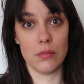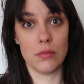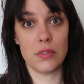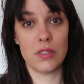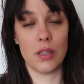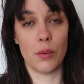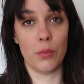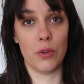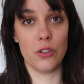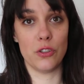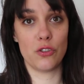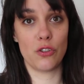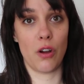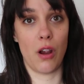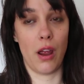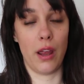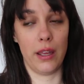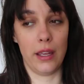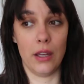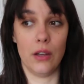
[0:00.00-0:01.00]
someone is
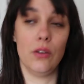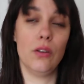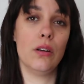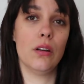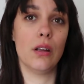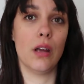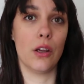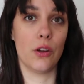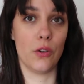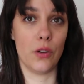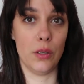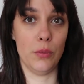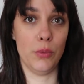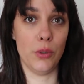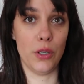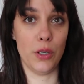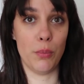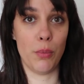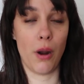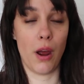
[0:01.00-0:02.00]
trying out a green
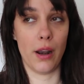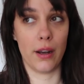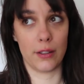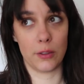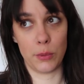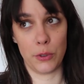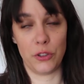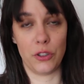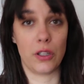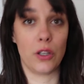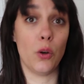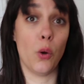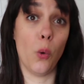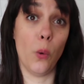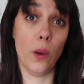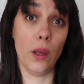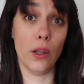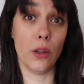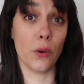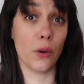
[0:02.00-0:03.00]
beauty product, especially like an
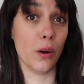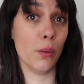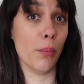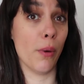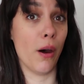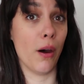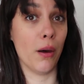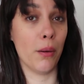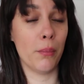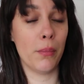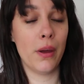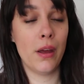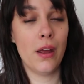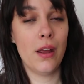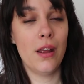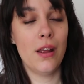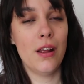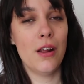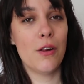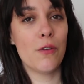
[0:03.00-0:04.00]
oil or a balm
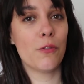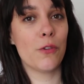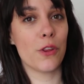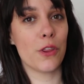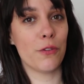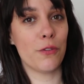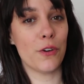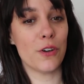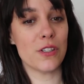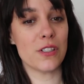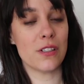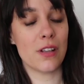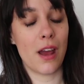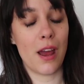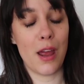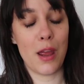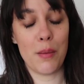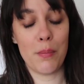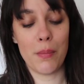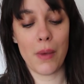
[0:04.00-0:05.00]
for the first
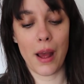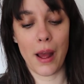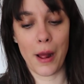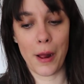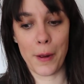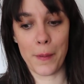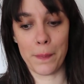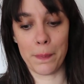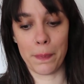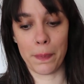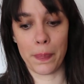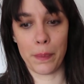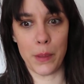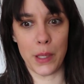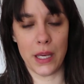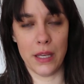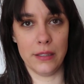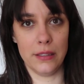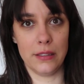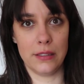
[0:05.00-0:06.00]
time,
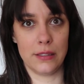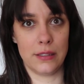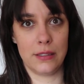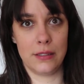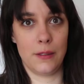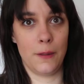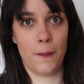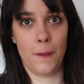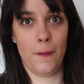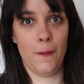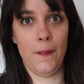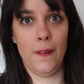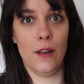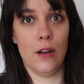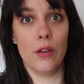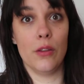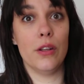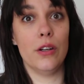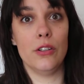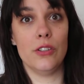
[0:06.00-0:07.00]
because it's, you
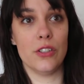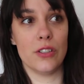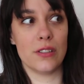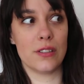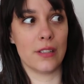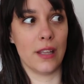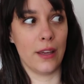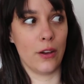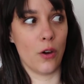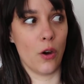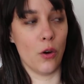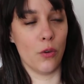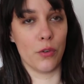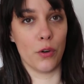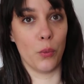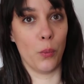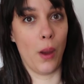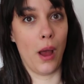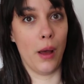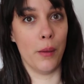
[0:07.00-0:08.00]
know, they're just like
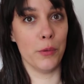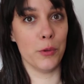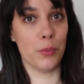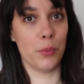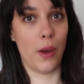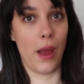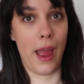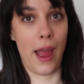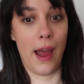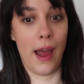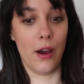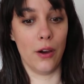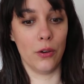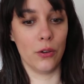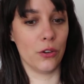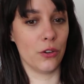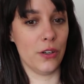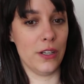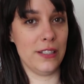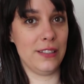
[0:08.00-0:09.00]
overwhelmed by how
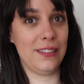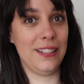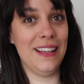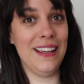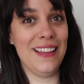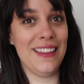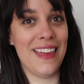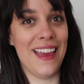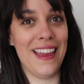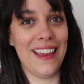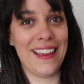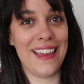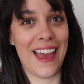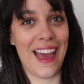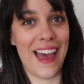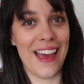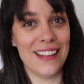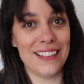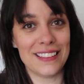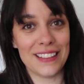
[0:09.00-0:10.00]
greasy they
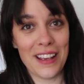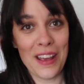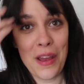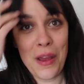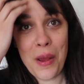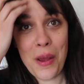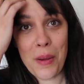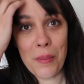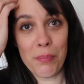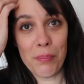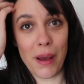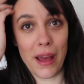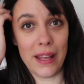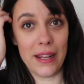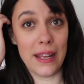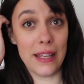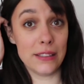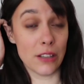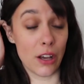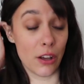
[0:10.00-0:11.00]
get.
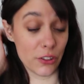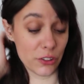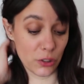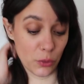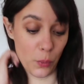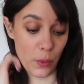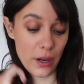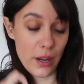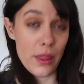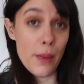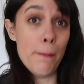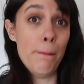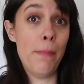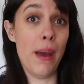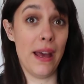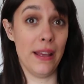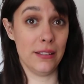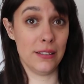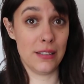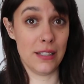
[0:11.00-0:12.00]
But it's also one of the
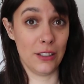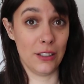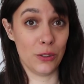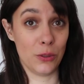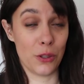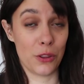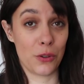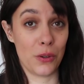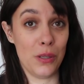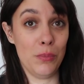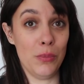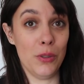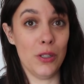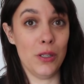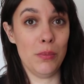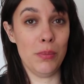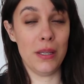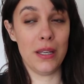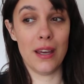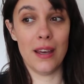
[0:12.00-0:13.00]
best things with green
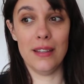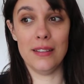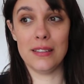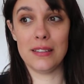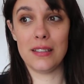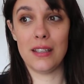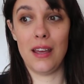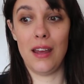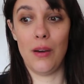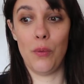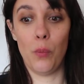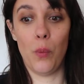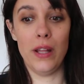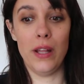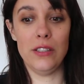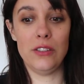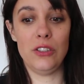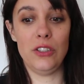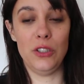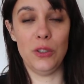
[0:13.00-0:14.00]
beauty, because
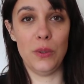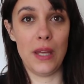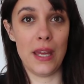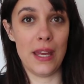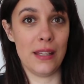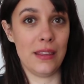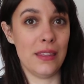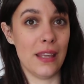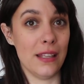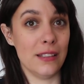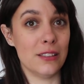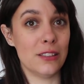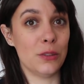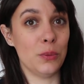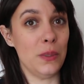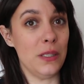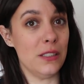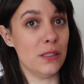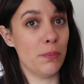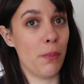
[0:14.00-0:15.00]
once you hit that
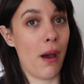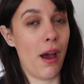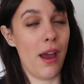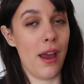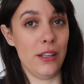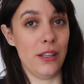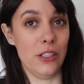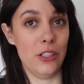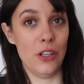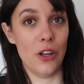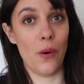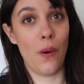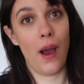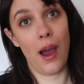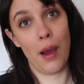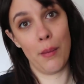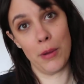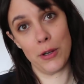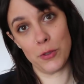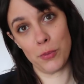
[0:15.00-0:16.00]
sweet spot and you know
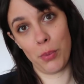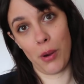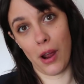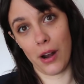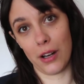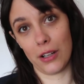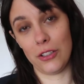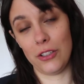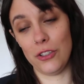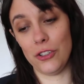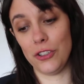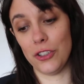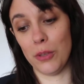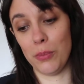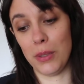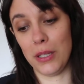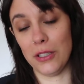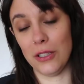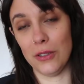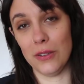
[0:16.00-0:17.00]
how much product you should
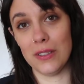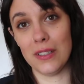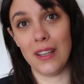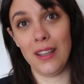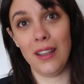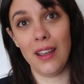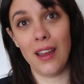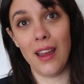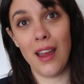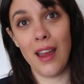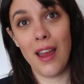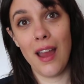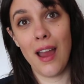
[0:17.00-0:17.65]
be using,